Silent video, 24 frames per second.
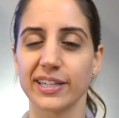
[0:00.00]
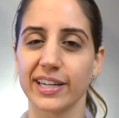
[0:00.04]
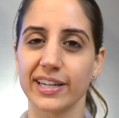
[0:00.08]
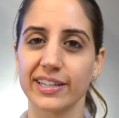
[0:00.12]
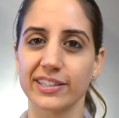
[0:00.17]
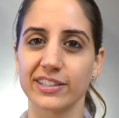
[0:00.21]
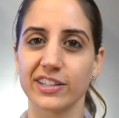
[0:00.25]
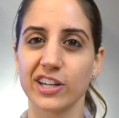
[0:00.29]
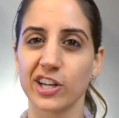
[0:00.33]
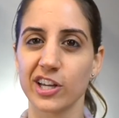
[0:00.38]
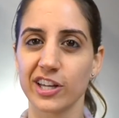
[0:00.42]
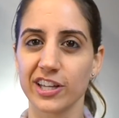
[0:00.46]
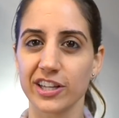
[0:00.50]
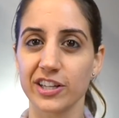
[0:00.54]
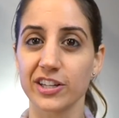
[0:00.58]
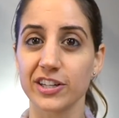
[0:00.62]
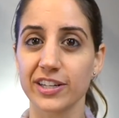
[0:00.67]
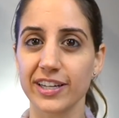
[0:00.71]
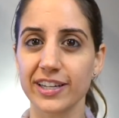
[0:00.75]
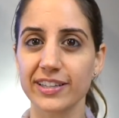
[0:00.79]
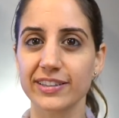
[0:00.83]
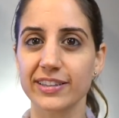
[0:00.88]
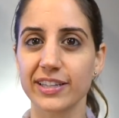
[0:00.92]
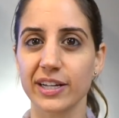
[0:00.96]
And you'll
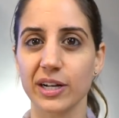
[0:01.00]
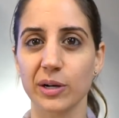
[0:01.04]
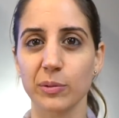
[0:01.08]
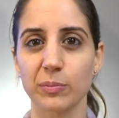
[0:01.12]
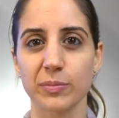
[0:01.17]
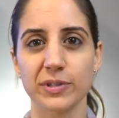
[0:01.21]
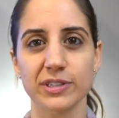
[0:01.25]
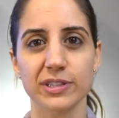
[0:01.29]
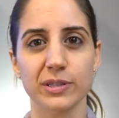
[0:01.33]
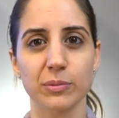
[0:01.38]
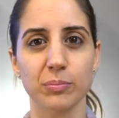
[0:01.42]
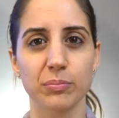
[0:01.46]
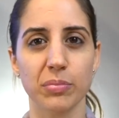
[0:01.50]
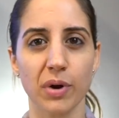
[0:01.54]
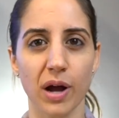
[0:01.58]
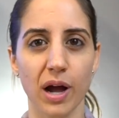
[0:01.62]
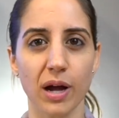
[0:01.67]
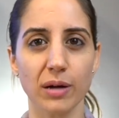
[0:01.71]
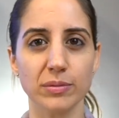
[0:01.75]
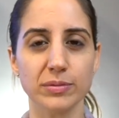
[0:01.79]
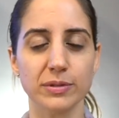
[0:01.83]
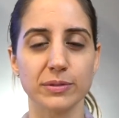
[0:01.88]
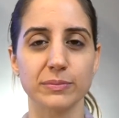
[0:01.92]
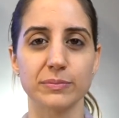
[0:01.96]
get there. But the
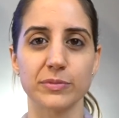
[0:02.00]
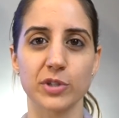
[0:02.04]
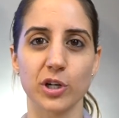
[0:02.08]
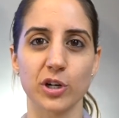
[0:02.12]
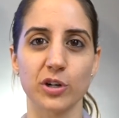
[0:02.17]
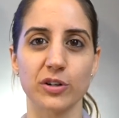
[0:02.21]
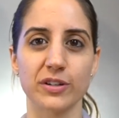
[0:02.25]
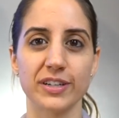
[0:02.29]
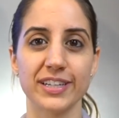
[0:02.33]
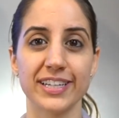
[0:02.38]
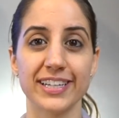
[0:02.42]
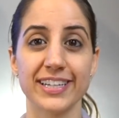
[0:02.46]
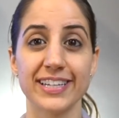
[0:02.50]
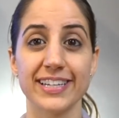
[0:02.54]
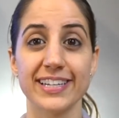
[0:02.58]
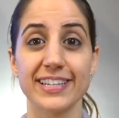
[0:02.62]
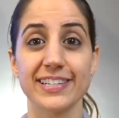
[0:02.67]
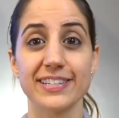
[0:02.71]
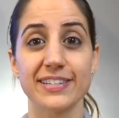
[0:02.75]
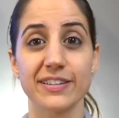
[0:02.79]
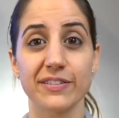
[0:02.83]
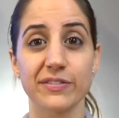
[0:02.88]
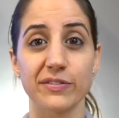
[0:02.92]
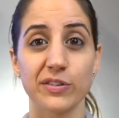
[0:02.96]
problem, though,
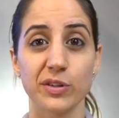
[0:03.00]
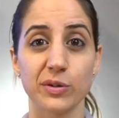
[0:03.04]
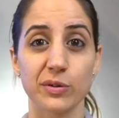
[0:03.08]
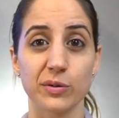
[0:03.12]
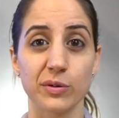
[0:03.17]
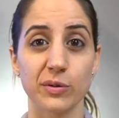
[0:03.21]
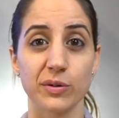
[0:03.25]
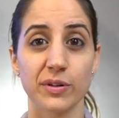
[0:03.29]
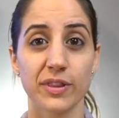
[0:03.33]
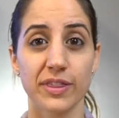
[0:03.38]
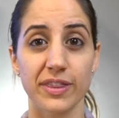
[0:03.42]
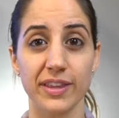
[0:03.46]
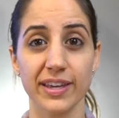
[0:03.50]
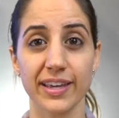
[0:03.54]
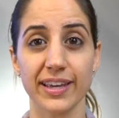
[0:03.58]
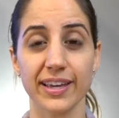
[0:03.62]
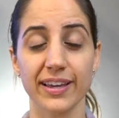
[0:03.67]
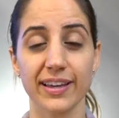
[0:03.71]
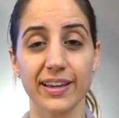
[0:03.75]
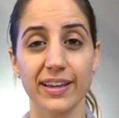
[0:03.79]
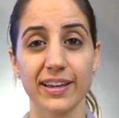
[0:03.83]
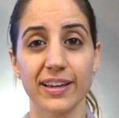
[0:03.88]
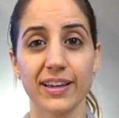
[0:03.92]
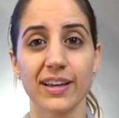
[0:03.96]
is if you
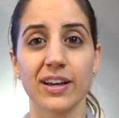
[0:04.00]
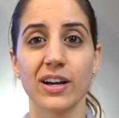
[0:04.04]
think,